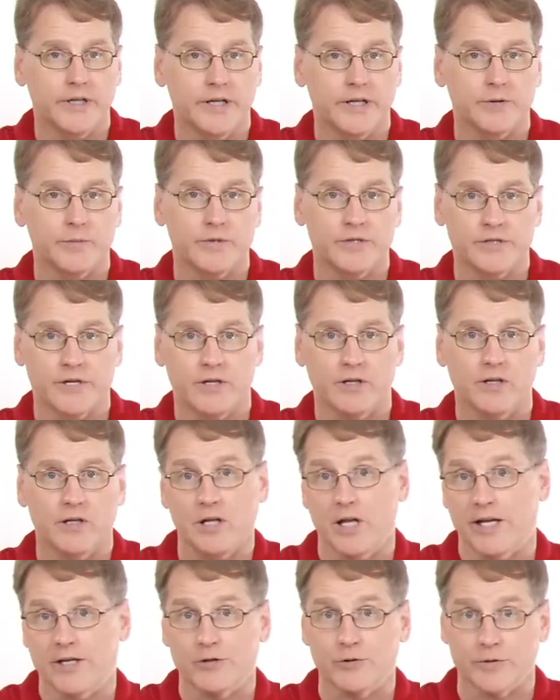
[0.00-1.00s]
And we sell a
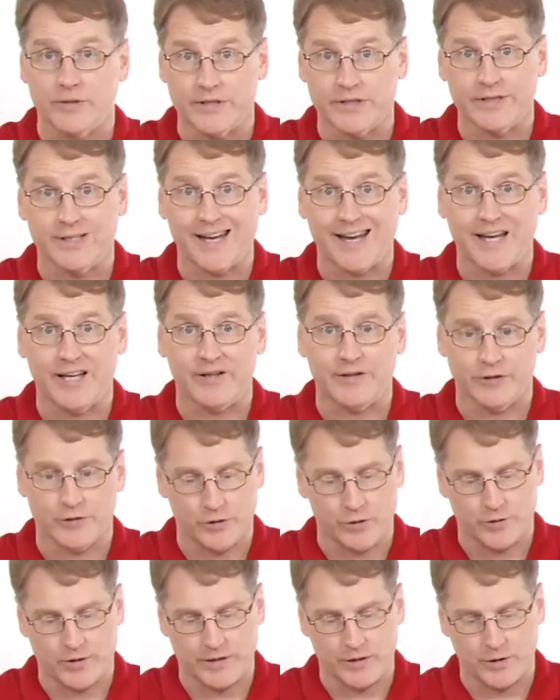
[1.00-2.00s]
laser and stand that
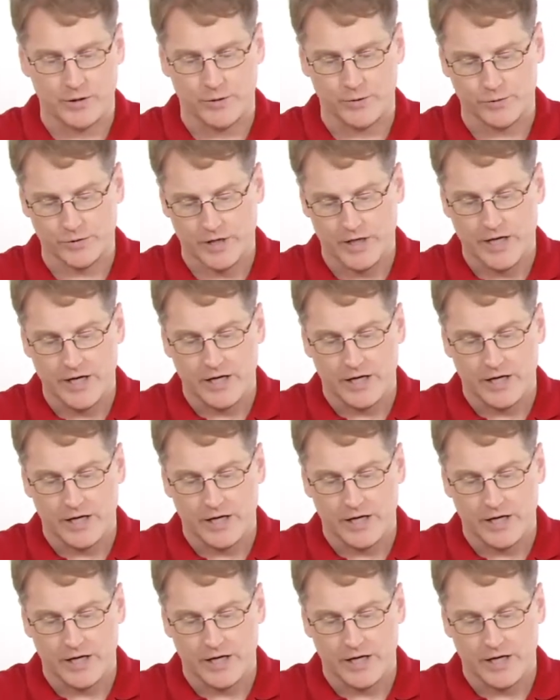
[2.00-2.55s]
you can use,